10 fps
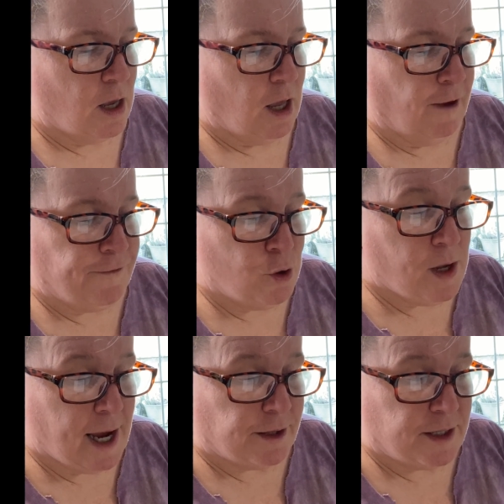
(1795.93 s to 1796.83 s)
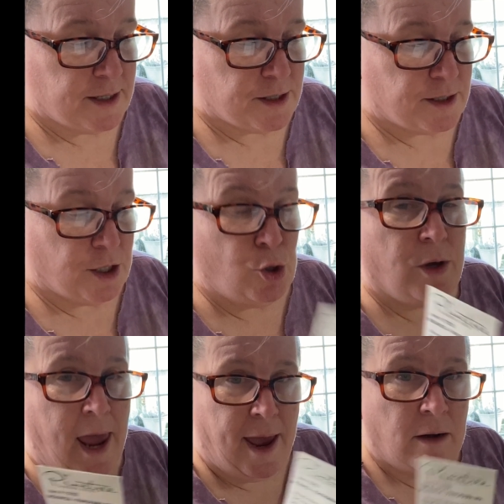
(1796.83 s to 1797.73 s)
If you get this, you
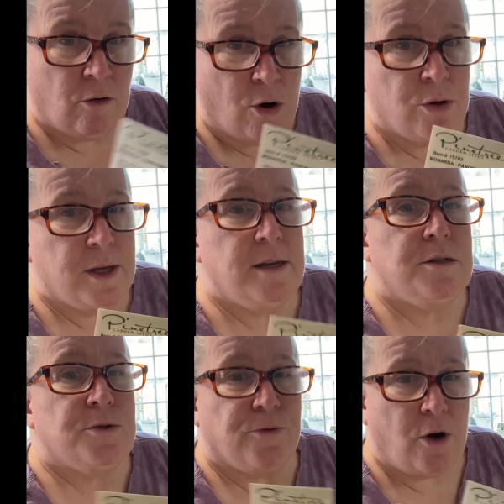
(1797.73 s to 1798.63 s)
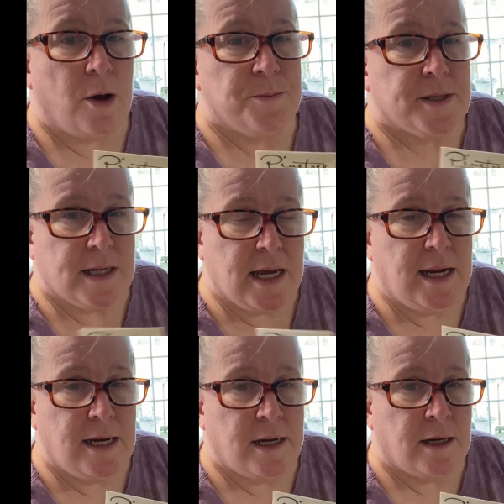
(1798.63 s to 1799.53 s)
can grow these from
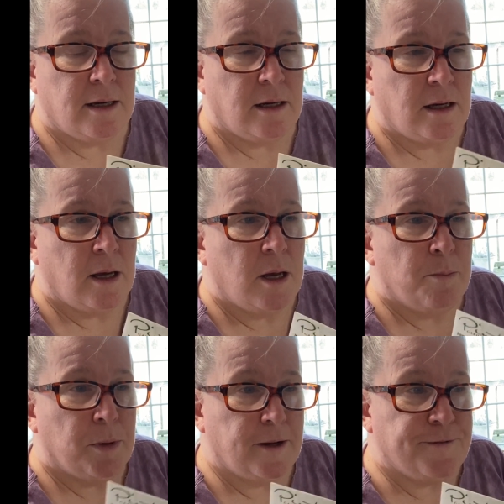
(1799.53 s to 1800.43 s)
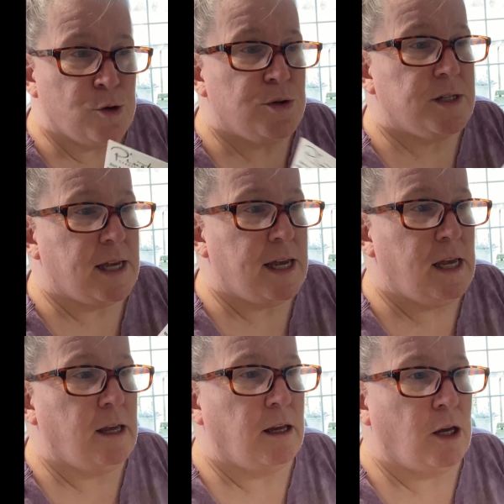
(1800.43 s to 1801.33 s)
seed. But if you
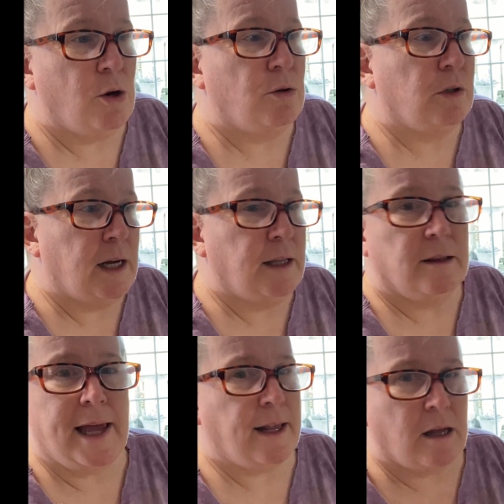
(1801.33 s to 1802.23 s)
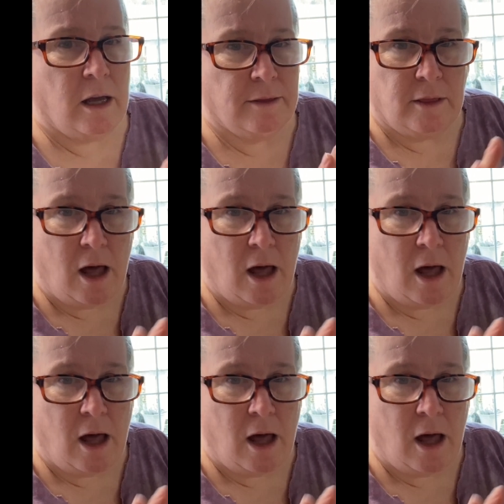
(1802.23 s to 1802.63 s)
see, you know, in like on